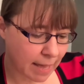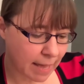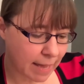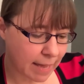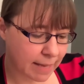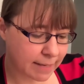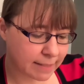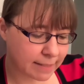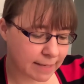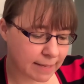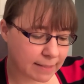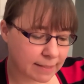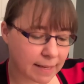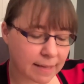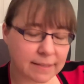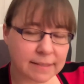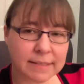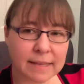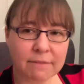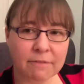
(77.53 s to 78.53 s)
it is
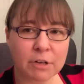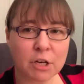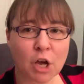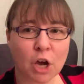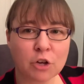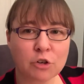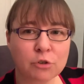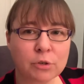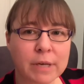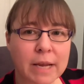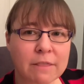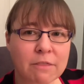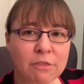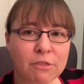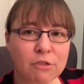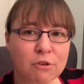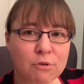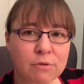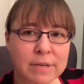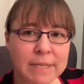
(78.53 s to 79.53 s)

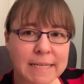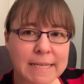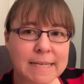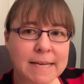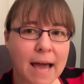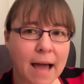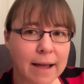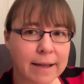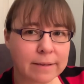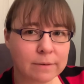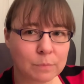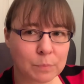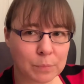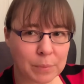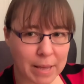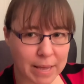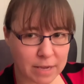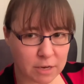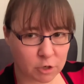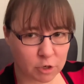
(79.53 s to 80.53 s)
739
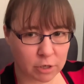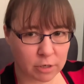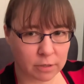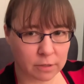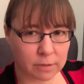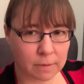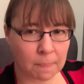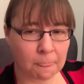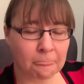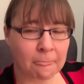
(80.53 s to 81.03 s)
pages.